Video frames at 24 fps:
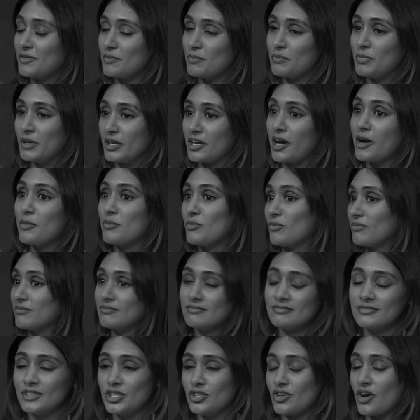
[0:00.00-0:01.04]
become,
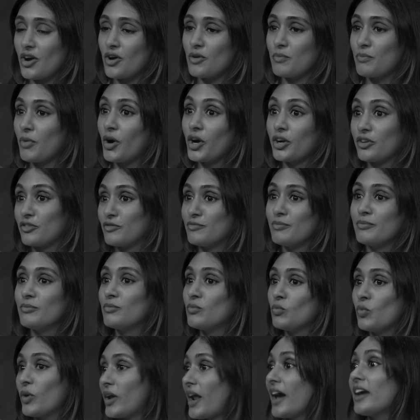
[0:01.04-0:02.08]
part of
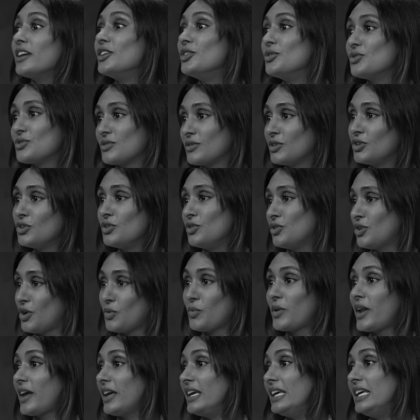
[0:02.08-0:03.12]
what what I
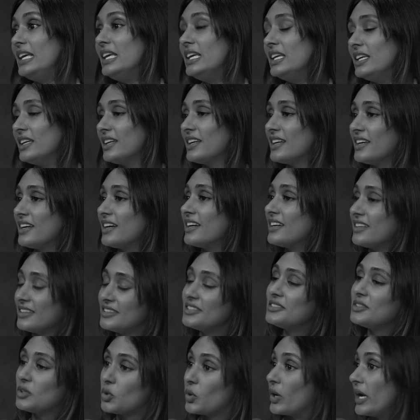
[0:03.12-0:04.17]
eat
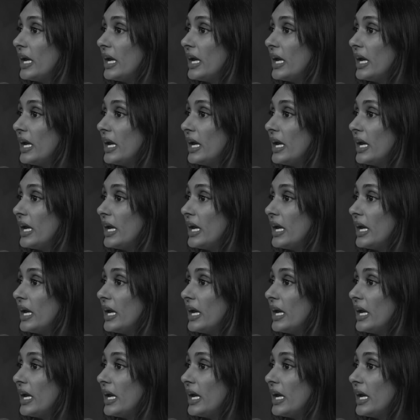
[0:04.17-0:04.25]
or